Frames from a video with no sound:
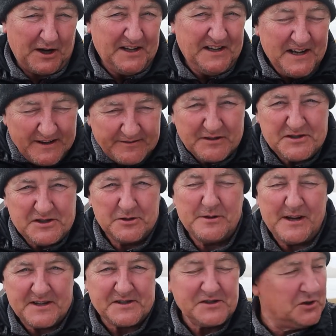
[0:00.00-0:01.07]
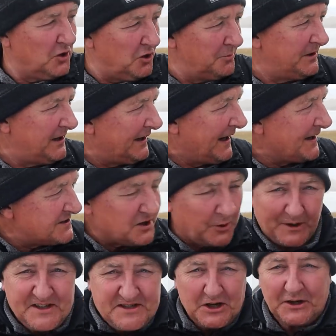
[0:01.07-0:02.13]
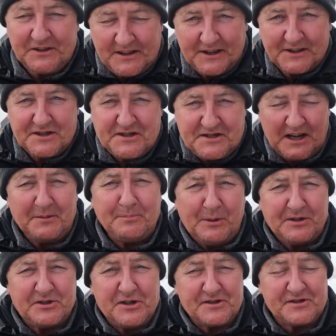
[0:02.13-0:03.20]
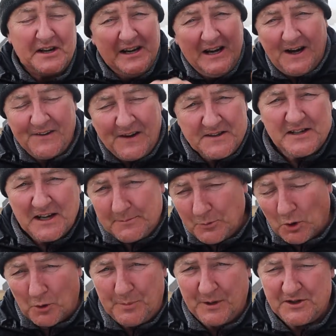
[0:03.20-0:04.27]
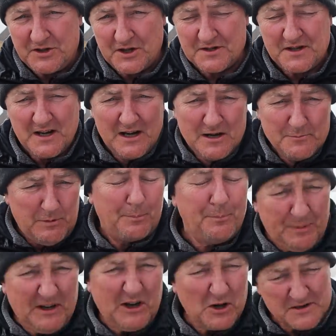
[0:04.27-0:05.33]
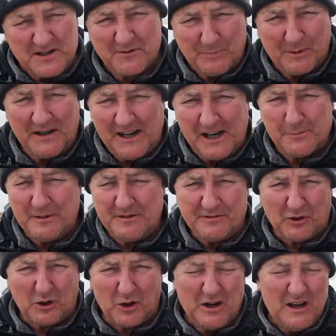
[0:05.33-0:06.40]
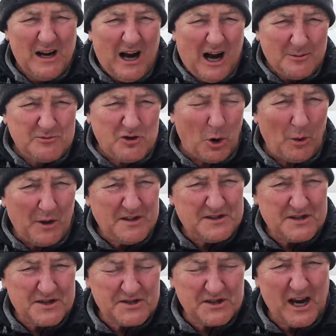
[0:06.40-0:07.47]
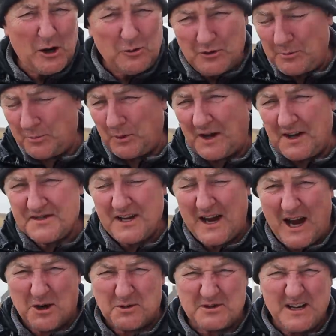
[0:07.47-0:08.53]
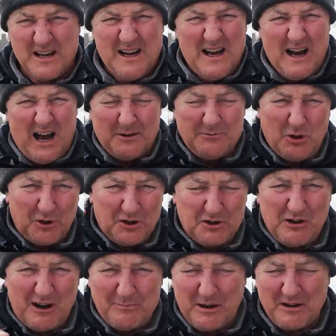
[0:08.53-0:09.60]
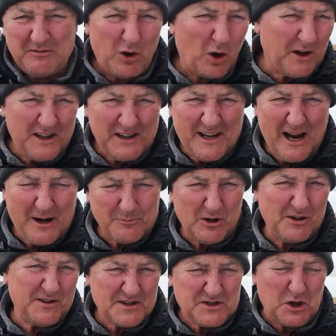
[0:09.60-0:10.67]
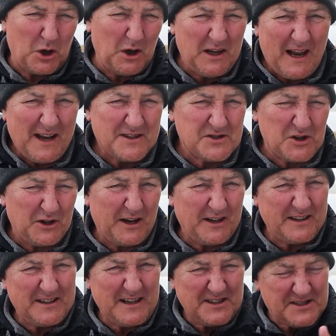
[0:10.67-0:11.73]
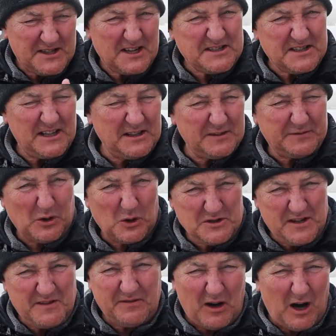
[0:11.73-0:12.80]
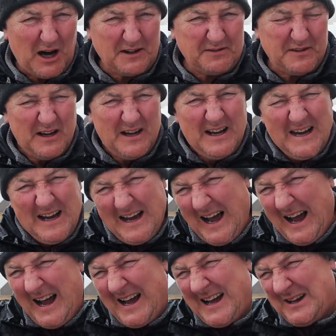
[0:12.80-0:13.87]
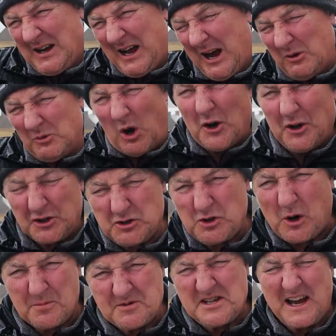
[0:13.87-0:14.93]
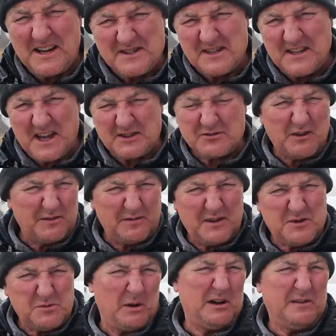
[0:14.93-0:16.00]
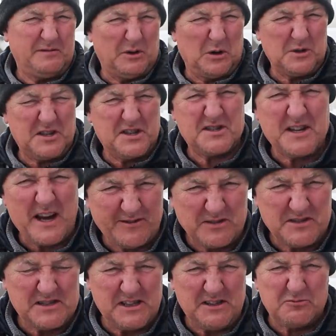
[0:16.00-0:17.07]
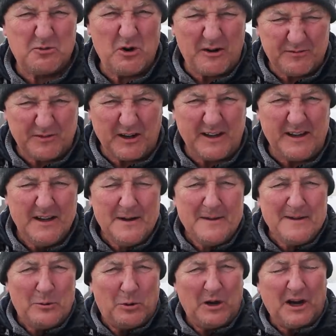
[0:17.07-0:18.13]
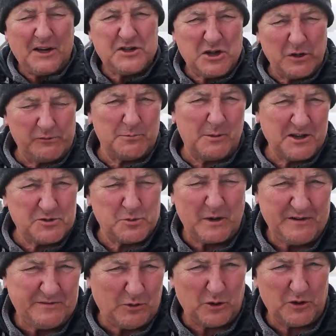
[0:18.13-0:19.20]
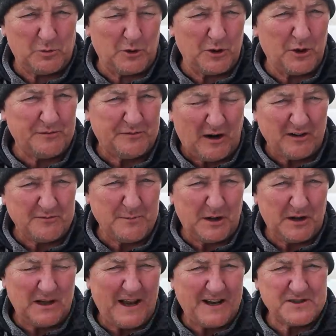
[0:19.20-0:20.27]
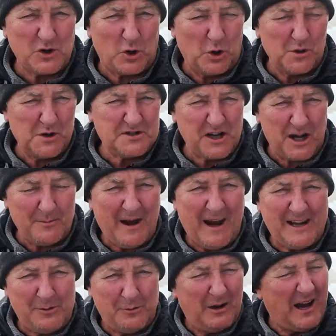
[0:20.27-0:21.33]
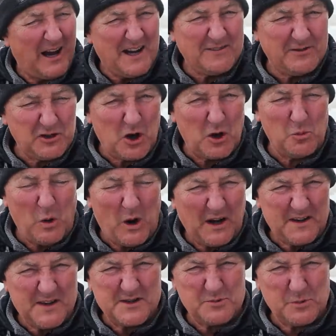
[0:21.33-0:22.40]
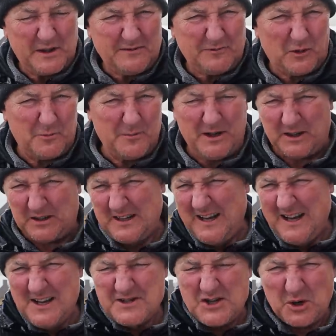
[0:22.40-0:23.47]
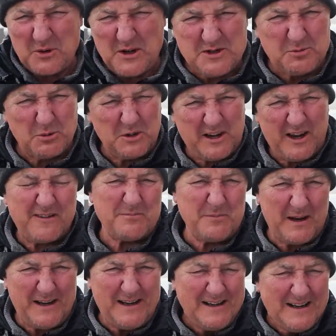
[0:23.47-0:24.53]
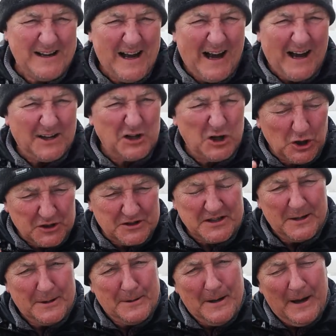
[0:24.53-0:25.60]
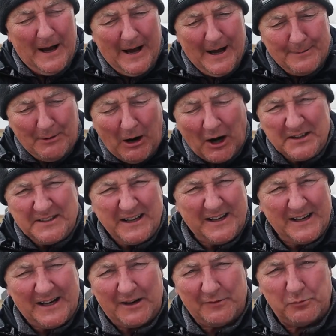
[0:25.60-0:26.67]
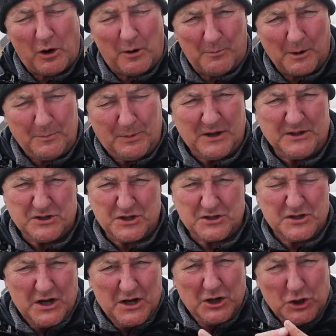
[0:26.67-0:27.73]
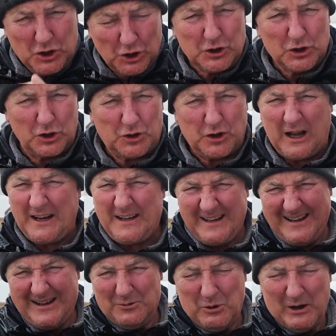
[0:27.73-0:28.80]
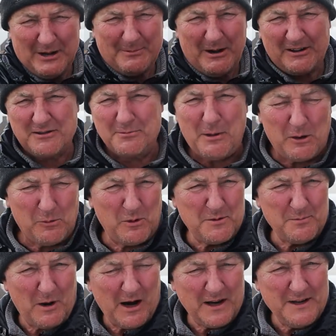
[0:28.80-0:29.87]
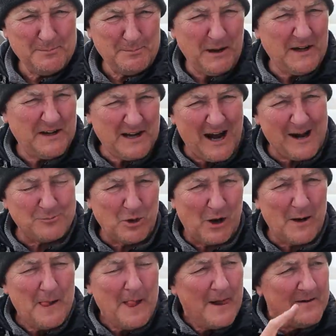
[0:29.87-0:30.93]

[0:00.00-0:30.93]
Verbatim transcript: I never do this. Normally I get so excited I just take pictures and then take more pictures. But because I've been here before, I'm going to scout the place out. I'm going to grab my vlogging camera that's got a lens on it 16 to 45 uh, on a crop sensor that's roughly 24 to 70 roughly well I shoot with my 24 to 105 mil lens all the time anyway I never go wider than 24 mil so this will give me a good um, idea of what my pictures could look like when I'm out and about with my big camera.